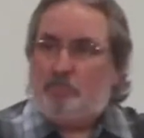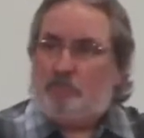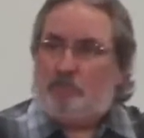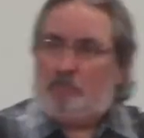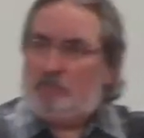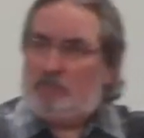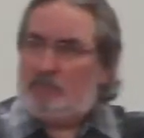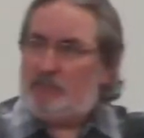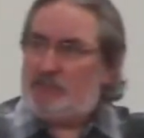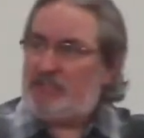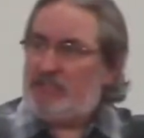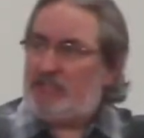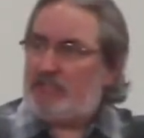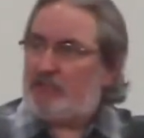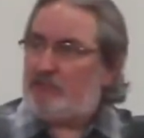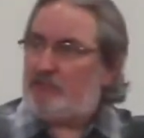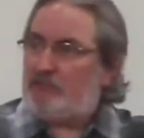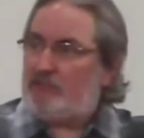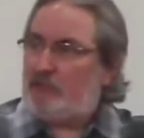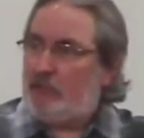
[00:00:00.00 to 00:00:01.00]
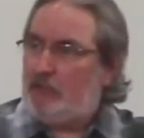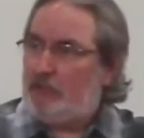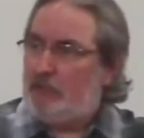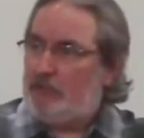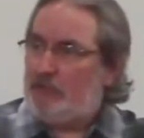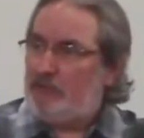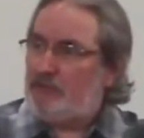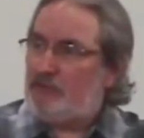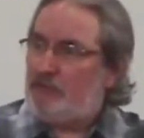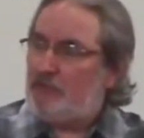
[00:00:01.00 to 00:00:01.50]
six
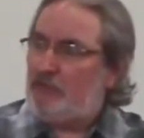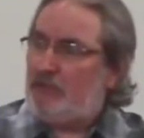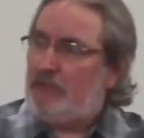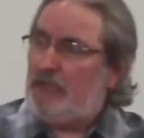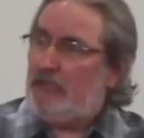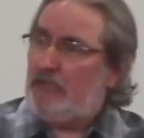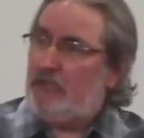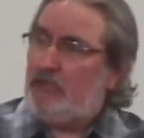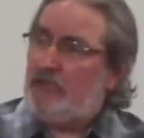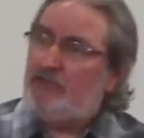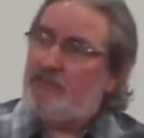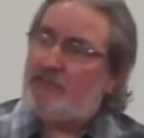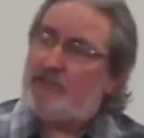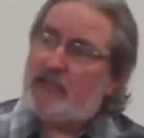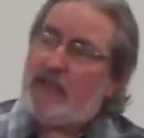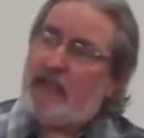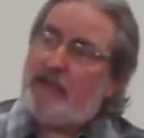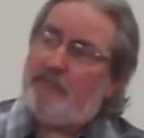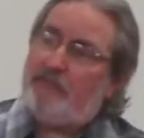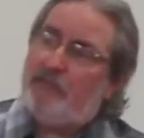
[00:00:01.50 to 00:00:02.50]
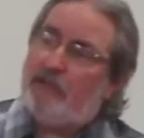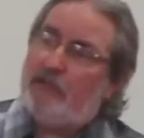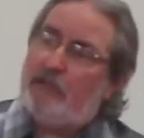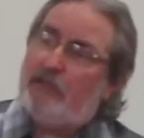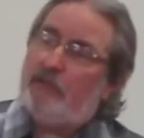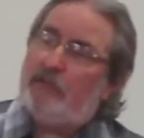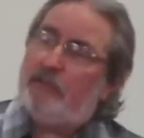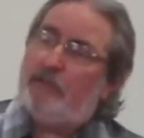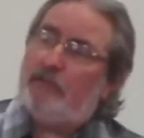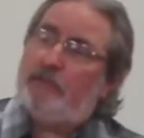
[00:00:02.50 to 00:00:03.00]
sermons, this being the
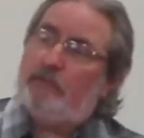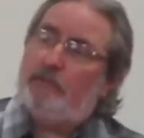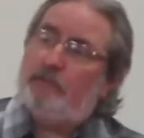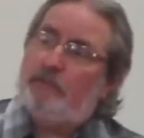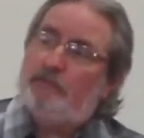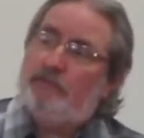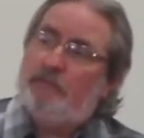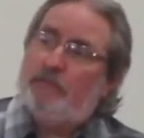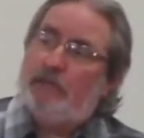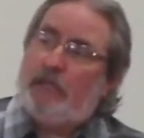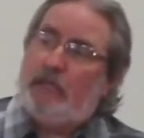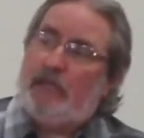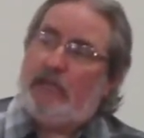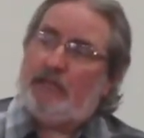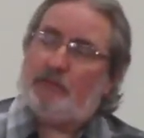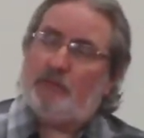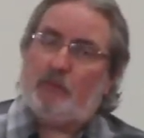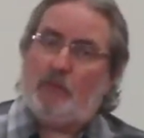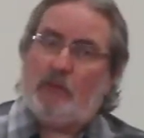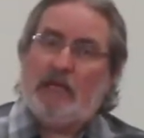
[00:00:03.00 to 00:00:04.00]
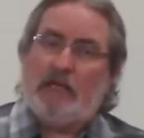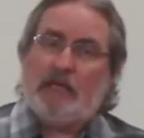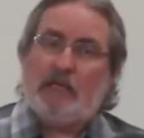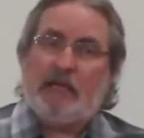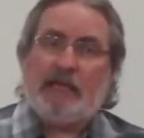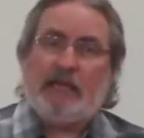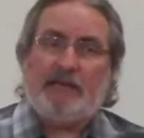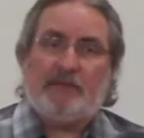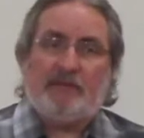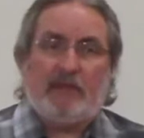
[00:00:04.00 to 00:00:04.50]
seventh, as well
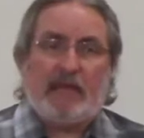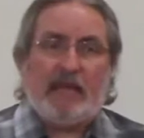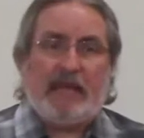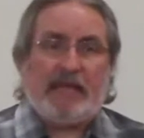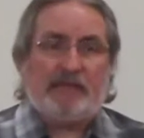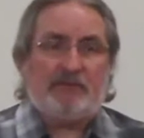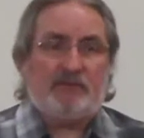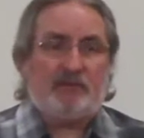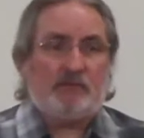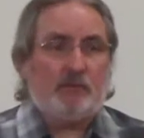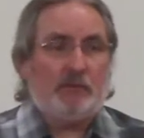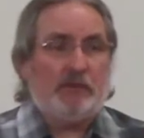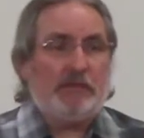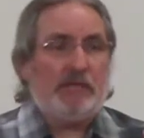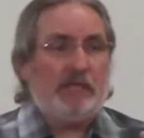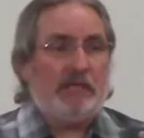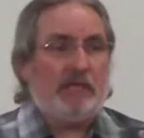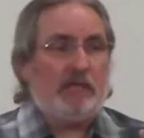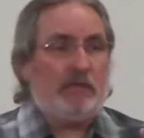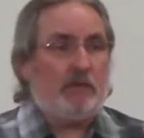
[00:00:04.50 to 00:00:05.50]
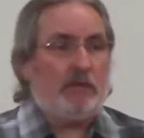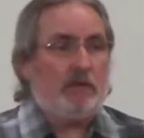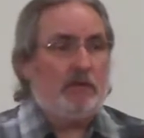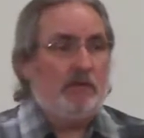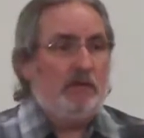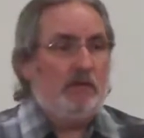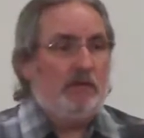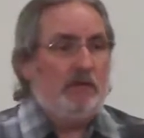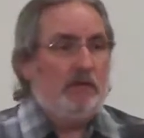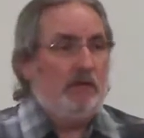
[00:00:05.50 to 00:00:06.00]
as last week,
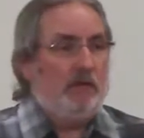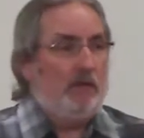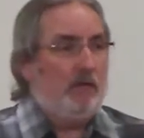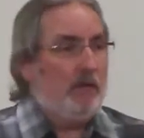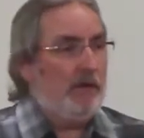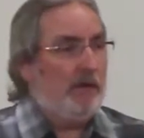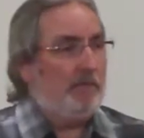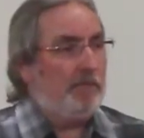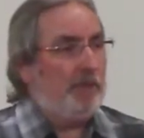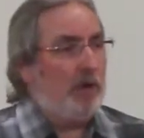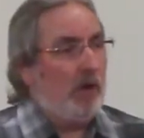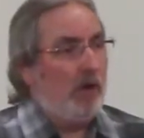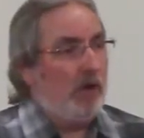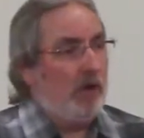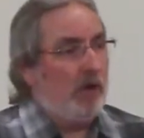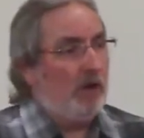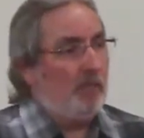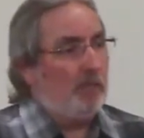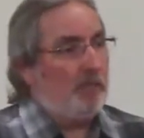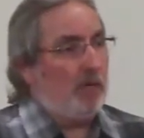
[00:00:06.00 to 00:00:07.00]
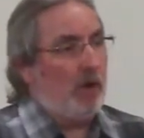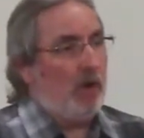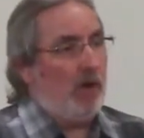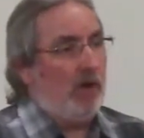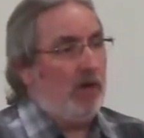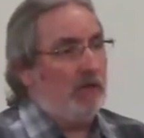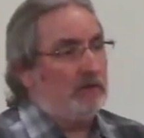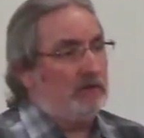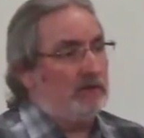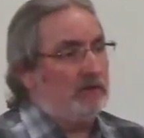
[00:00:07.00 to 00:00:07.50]
when Paul
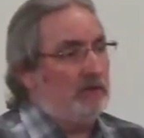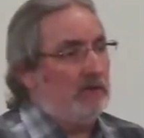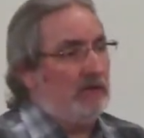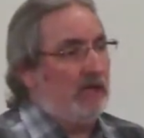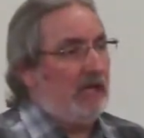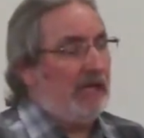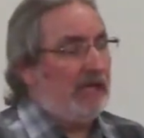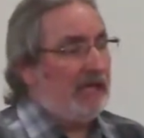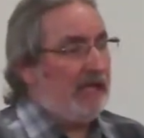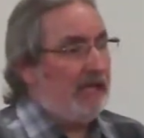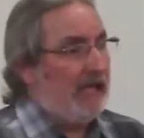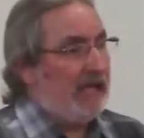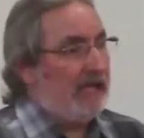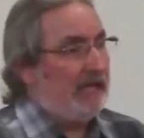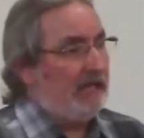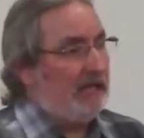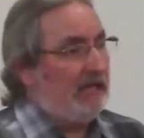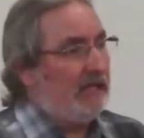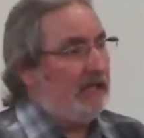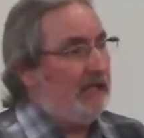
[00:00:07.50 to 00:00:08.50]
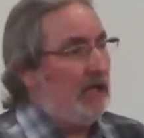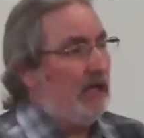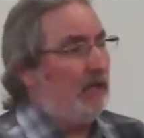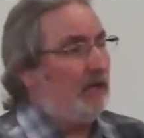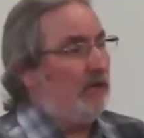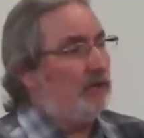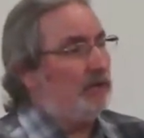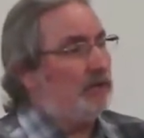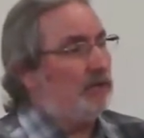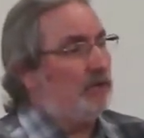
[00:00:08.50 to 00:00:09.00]
brought a yet
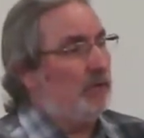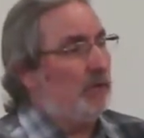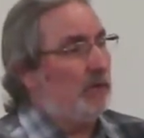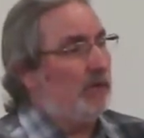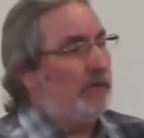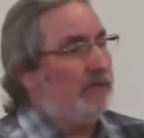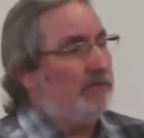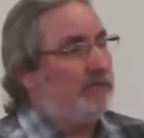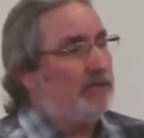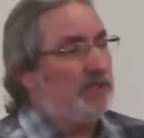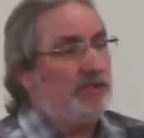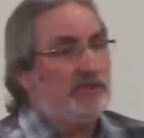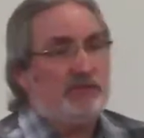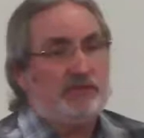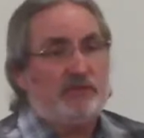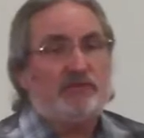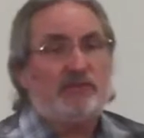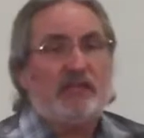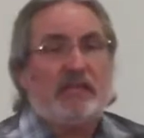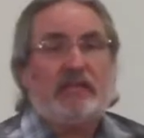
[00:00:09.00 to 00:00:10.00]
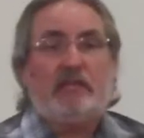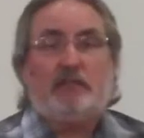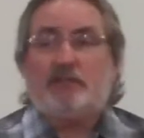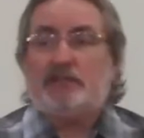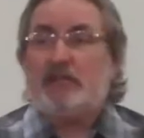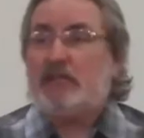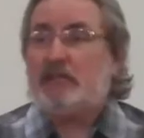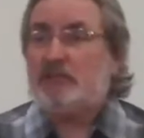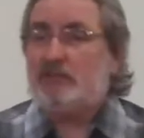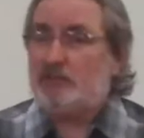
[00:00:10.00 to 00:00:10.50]
another story of Jesus, they
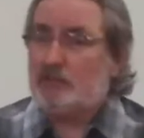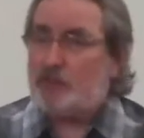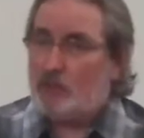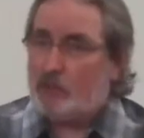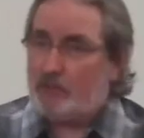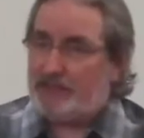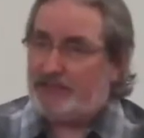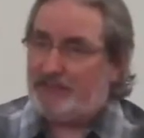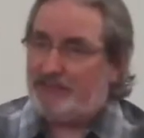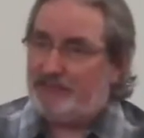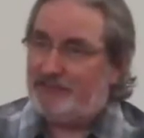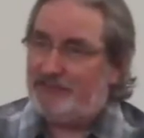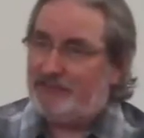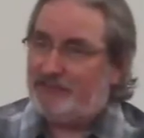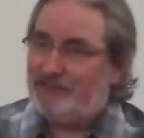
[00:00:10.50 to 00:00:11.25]
contain stories